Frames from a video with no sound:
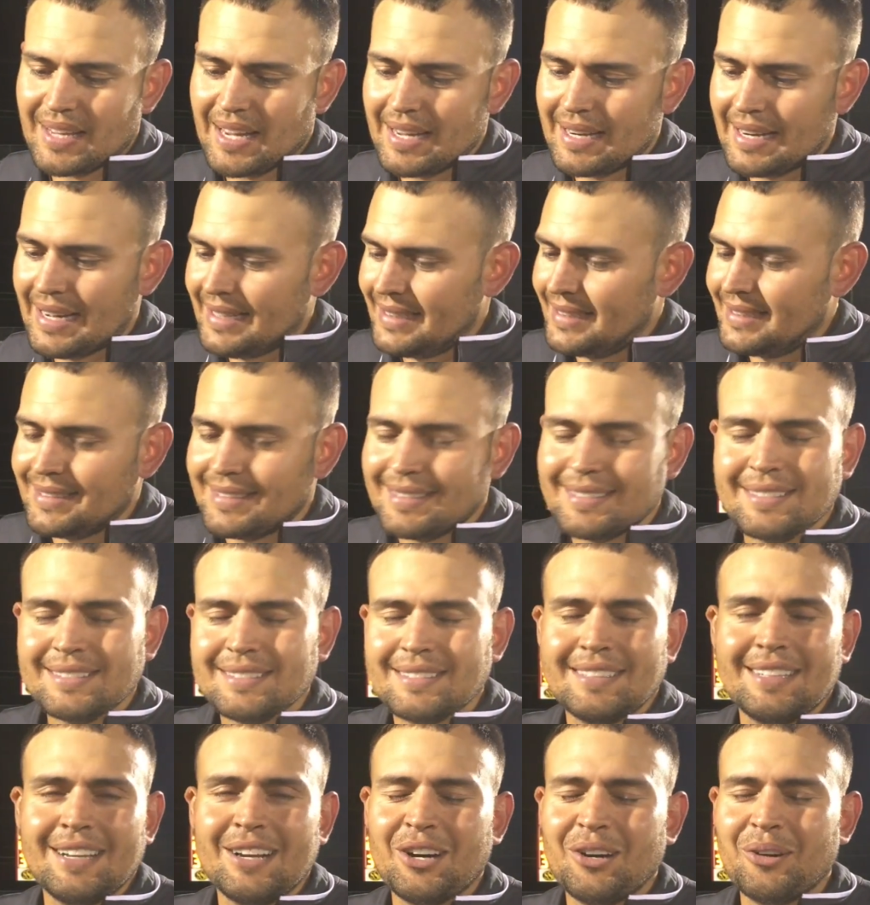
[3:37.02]
And I,
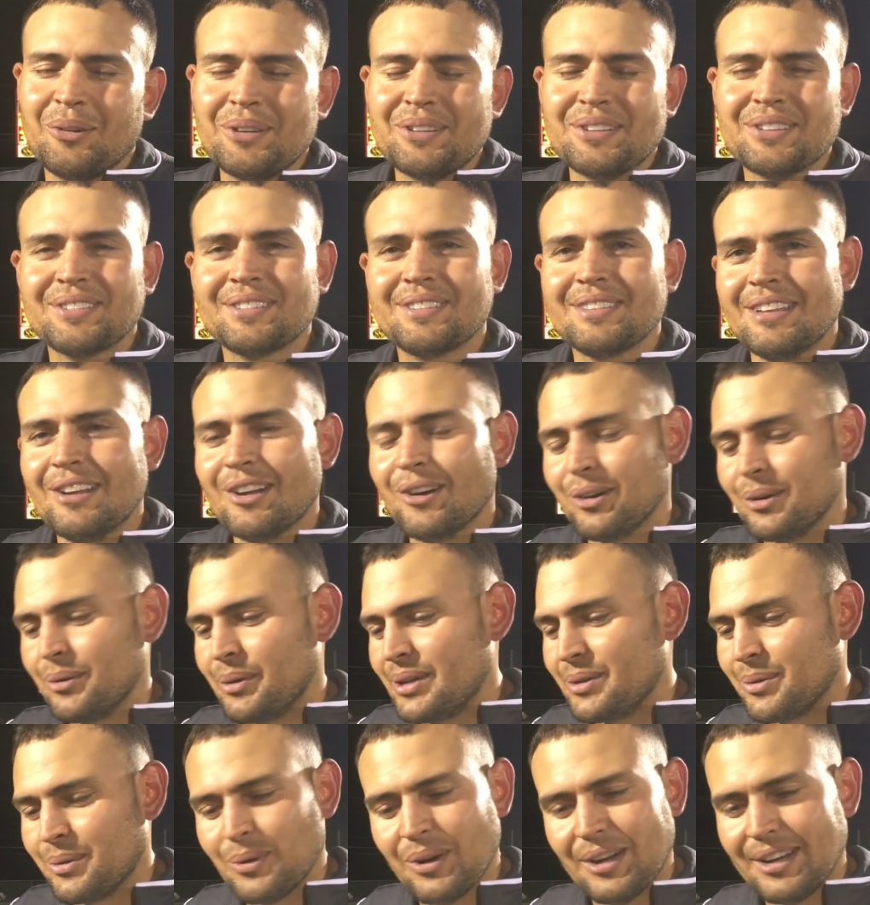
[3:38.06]
you know, we just, you know, we
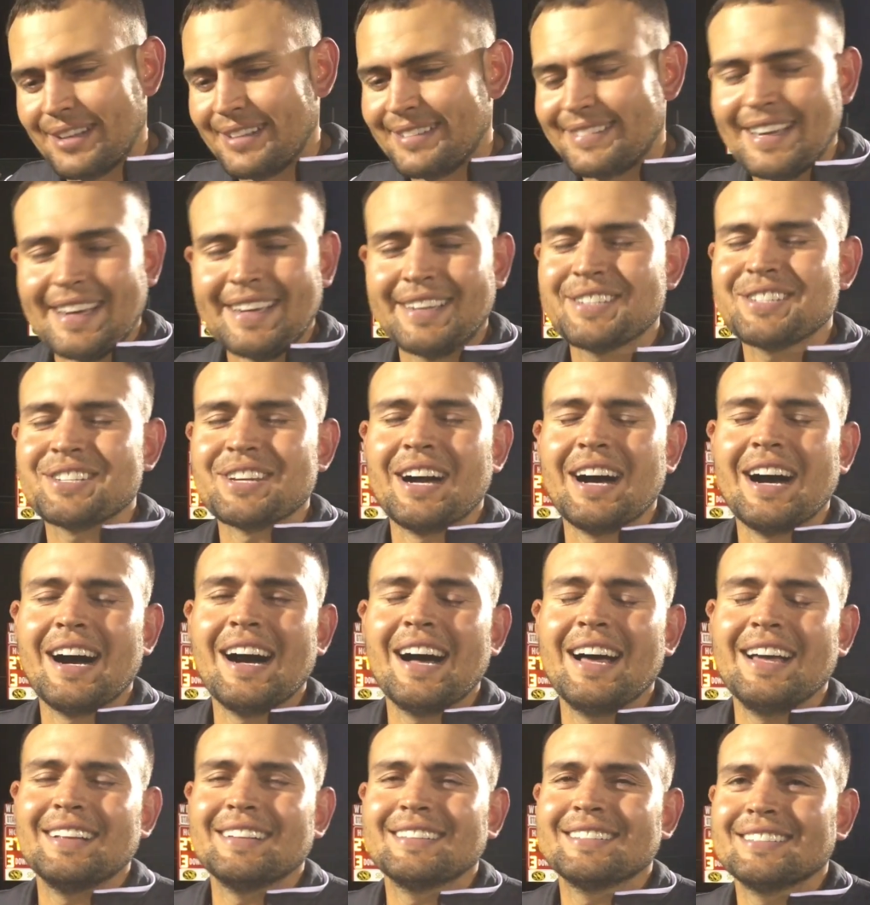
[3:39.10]
just wanted to take a
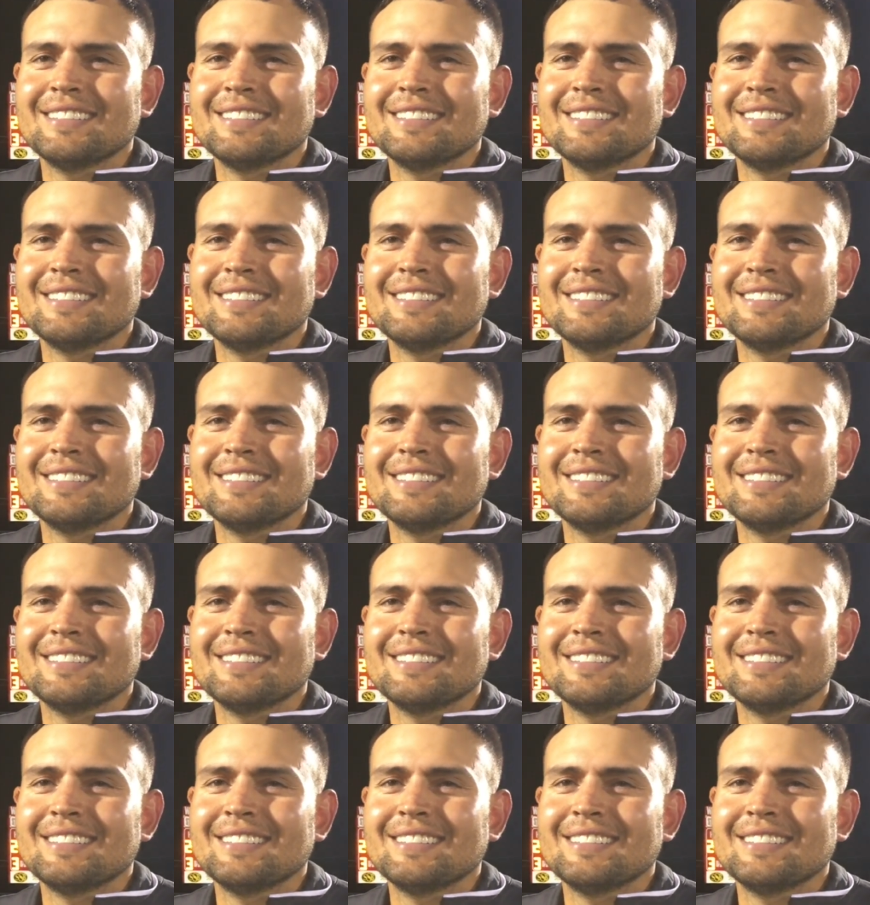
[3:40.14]
shot.